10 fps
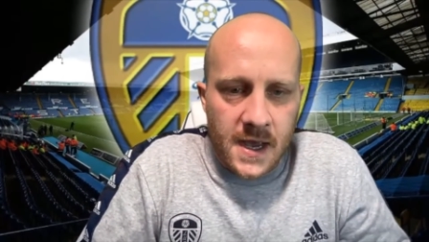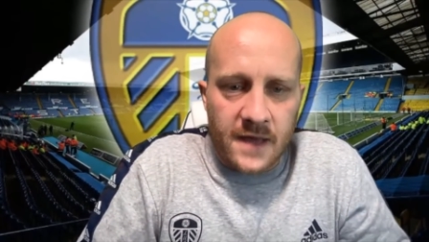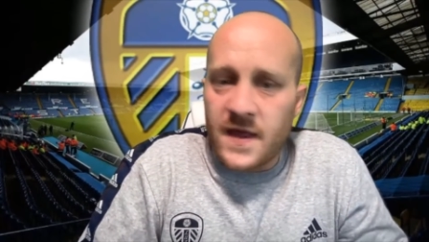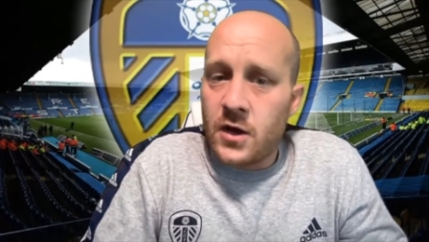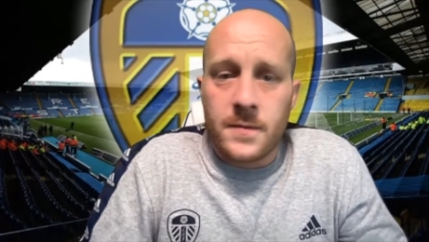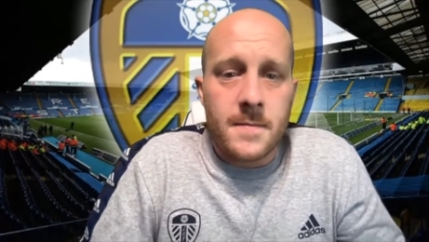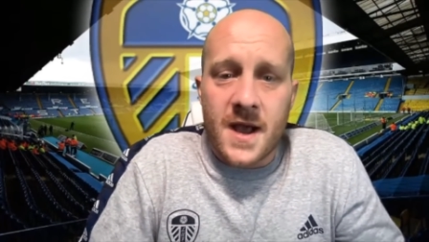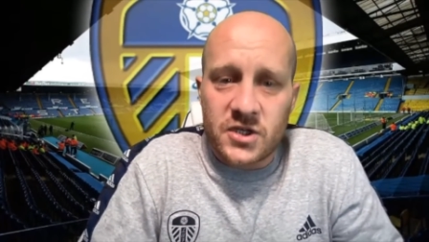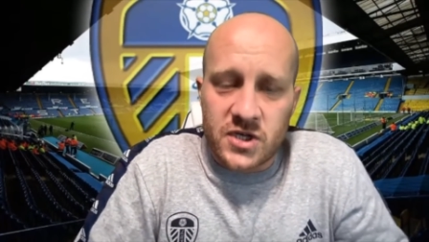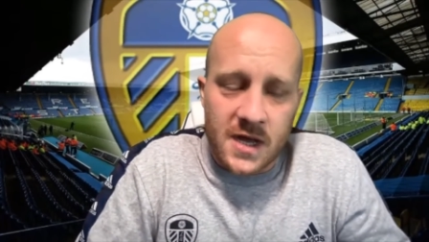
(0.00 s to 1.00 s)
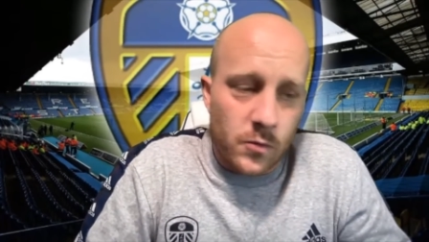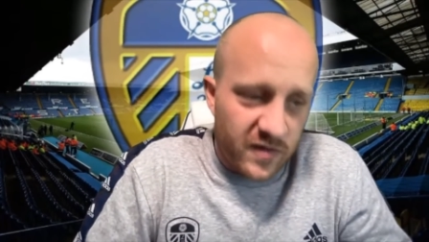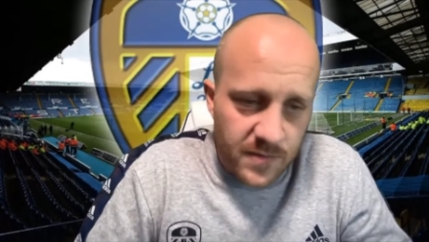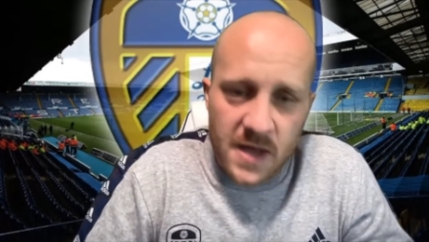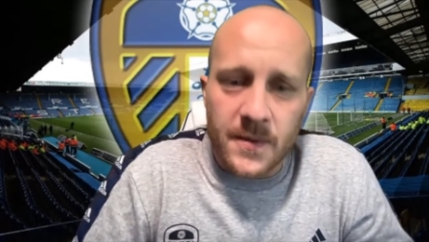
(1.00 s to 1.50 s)
and then it'll be match day. And
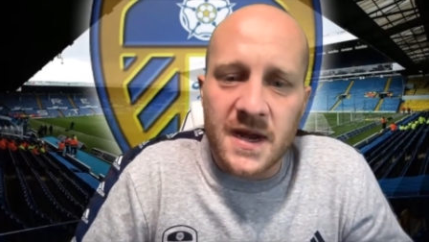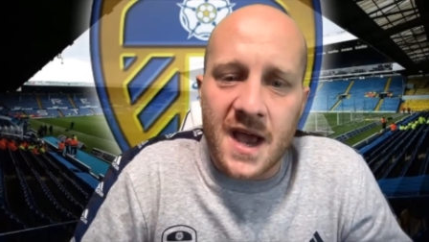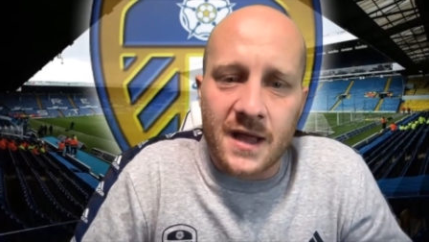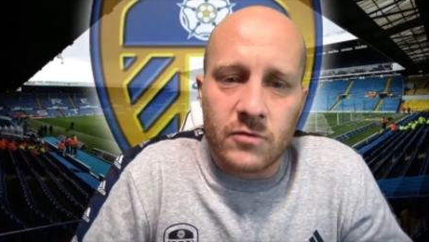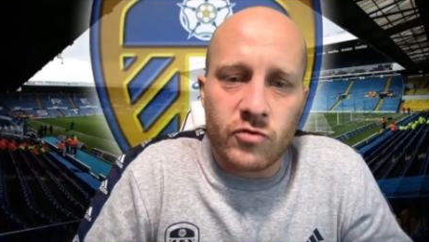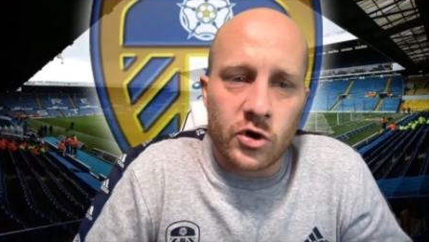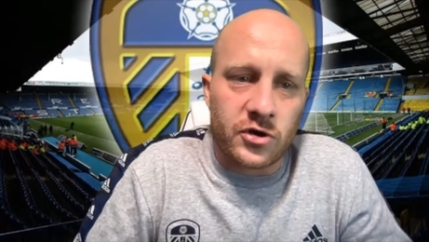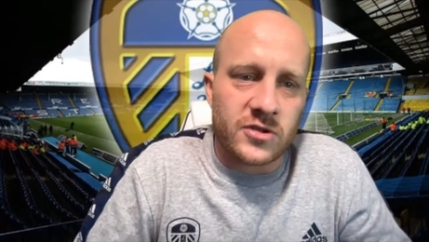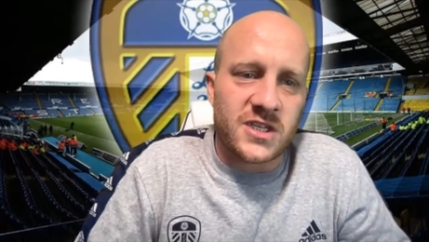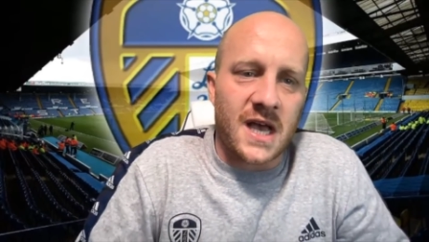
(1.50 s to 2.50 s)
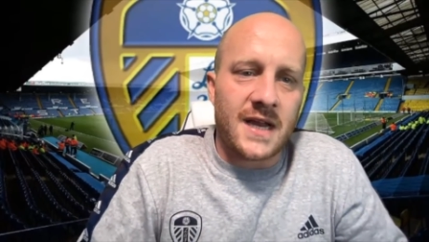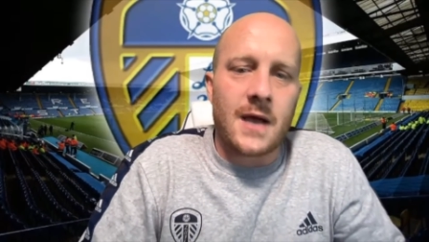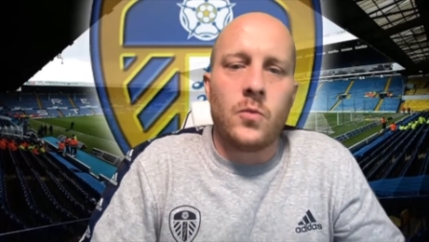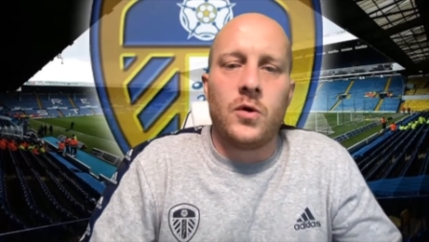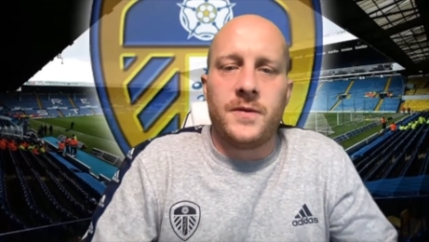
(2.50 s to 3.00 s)
with me being at Elland Road on Saturday, I
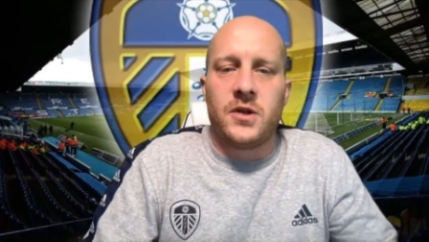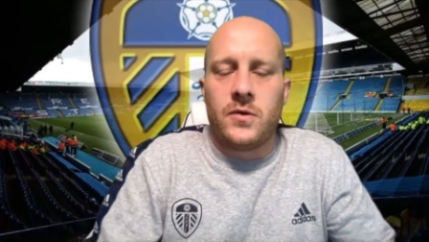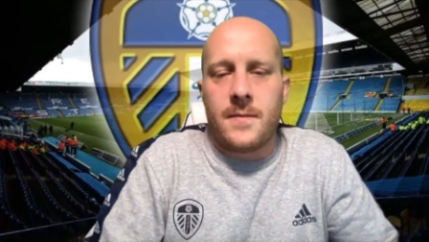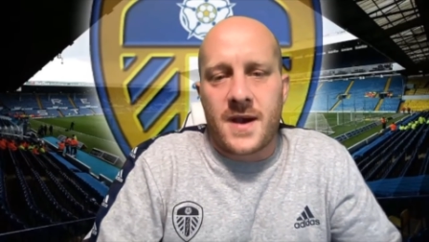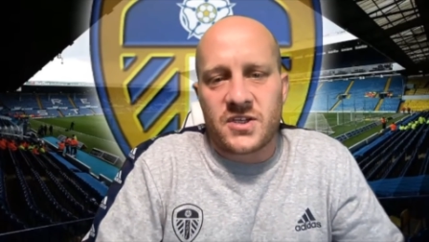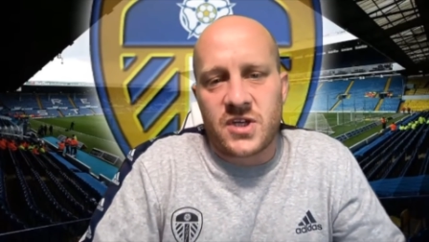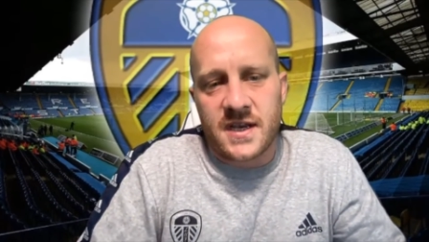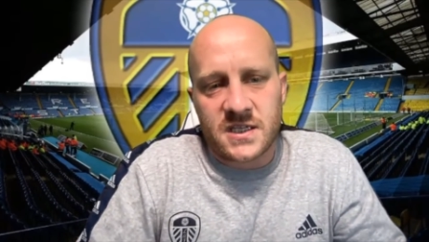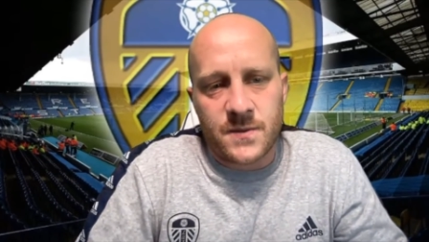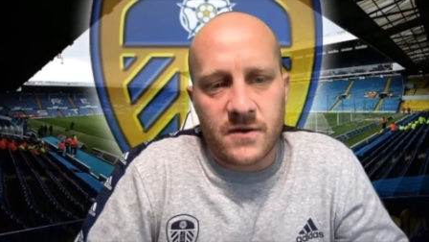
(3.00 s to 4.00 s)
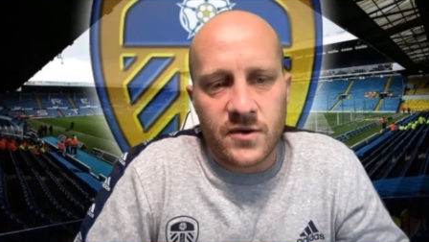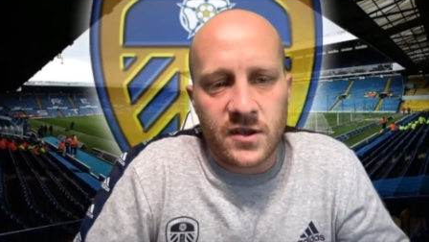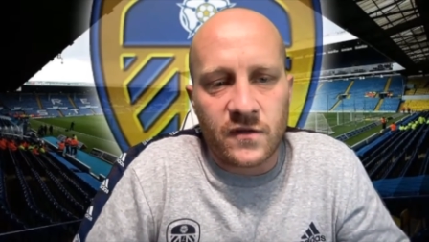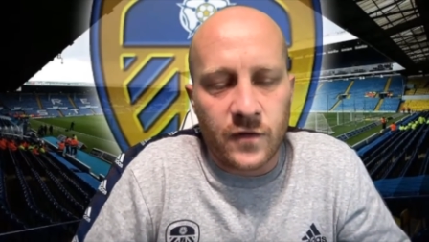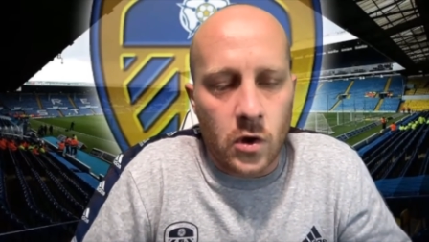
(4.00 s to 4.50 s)
will be doing a match day
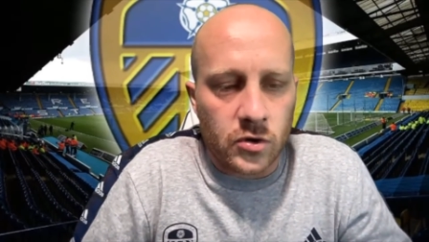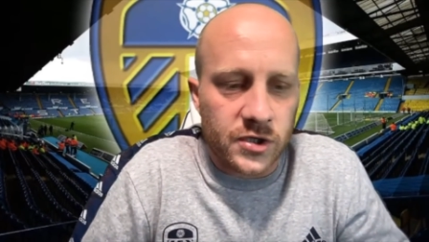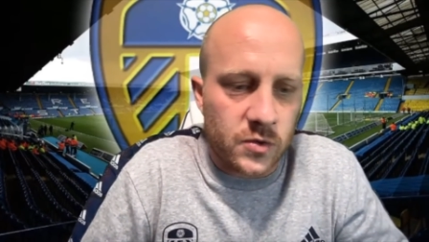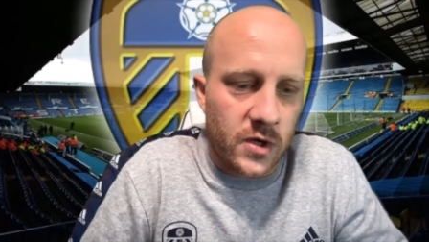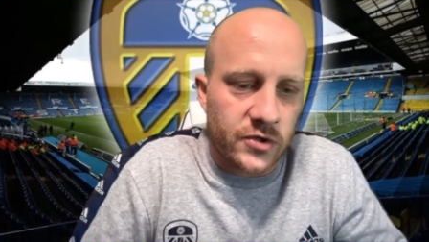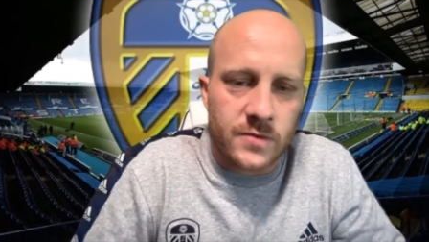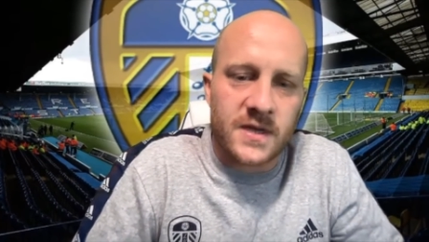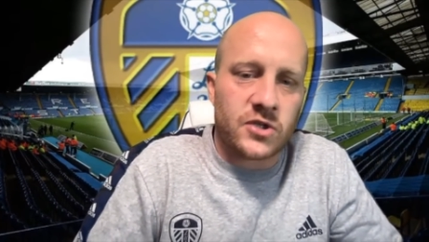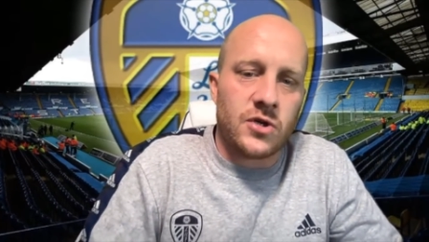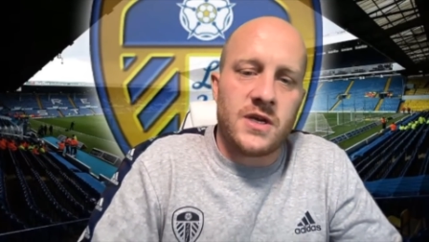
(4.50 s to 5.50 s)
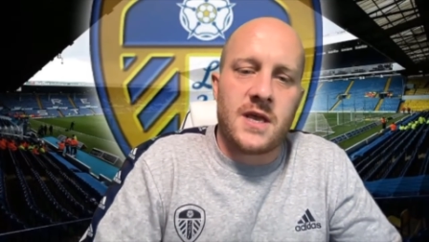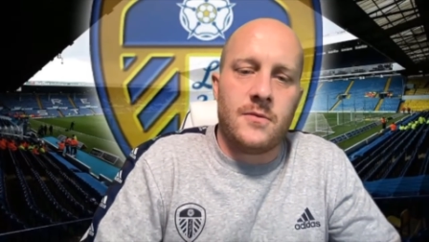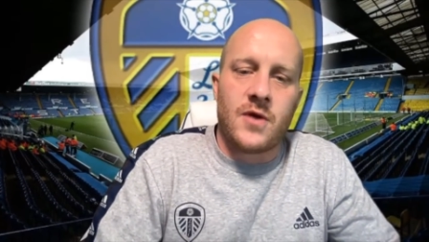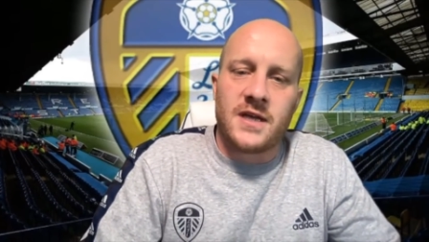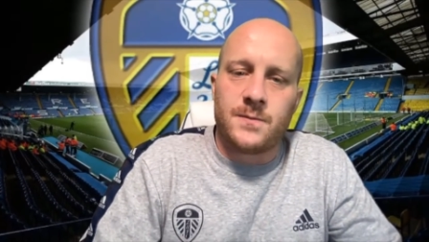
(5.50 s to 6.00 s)
experience vlog as well. So make sure you keep
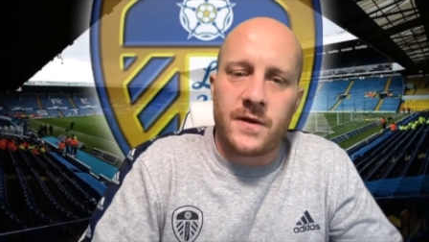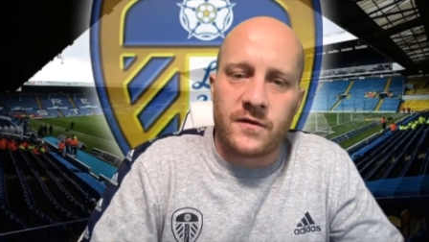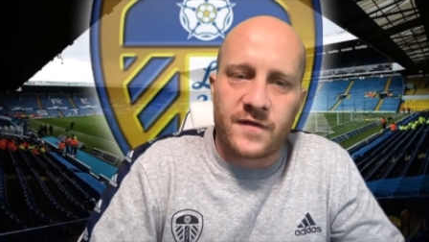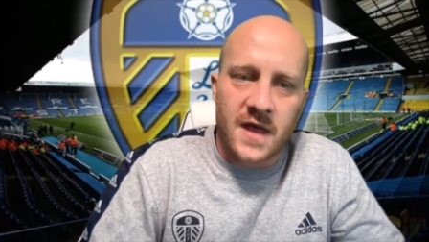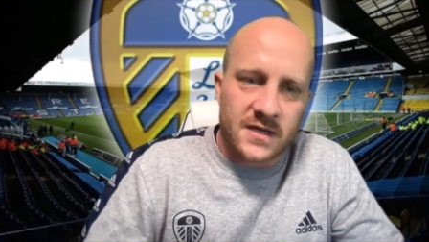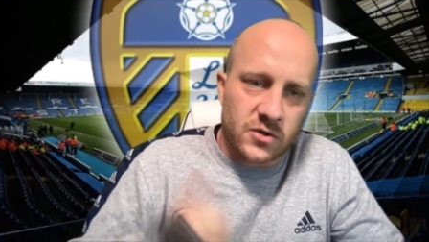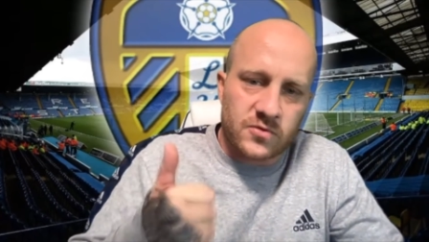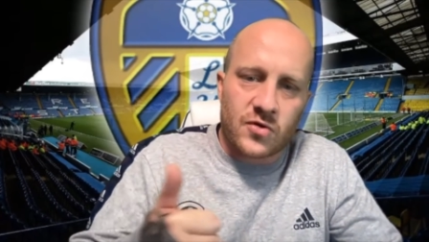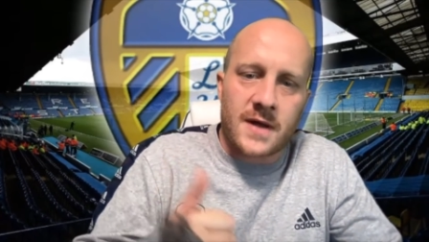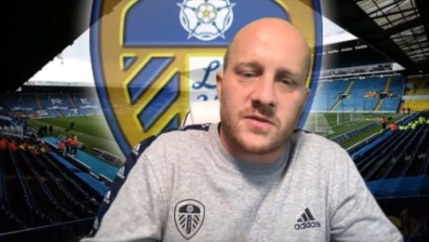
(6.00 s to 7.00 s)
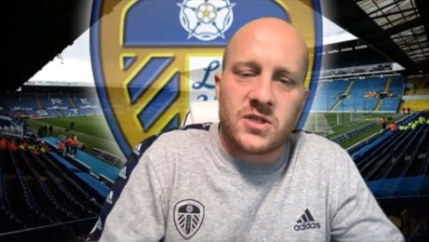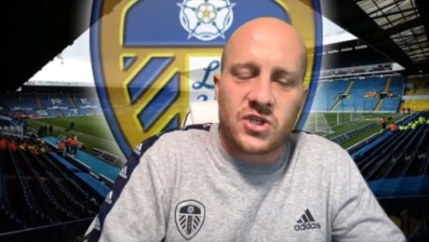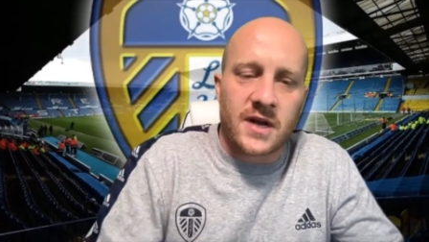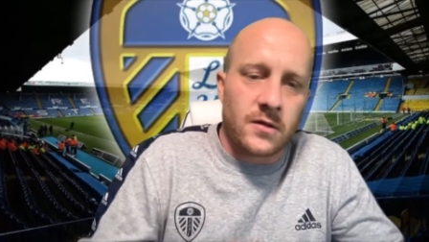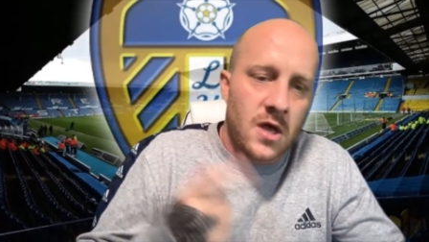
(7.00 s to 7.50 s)
your eyes peeled for that. Subscribe to the
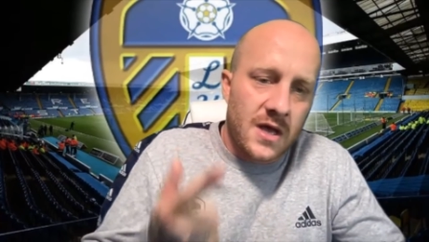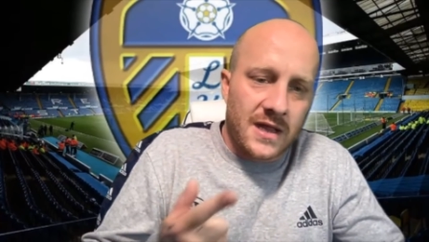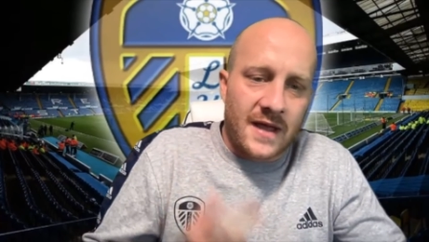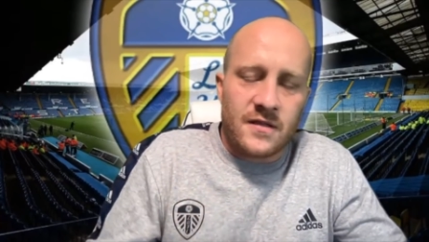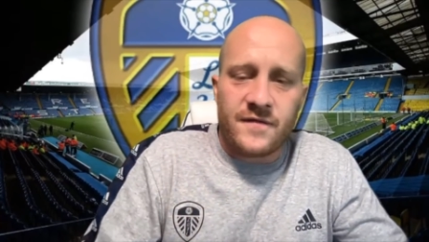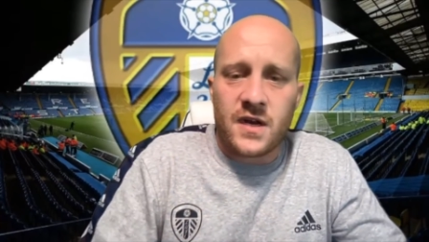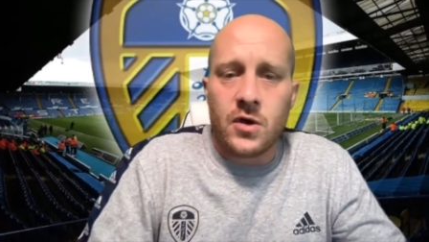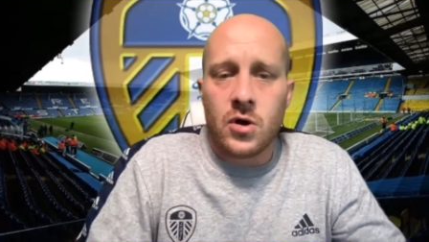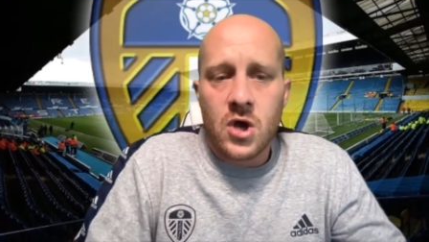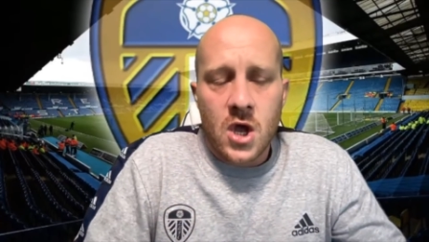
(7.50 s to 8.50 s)
channel, like the video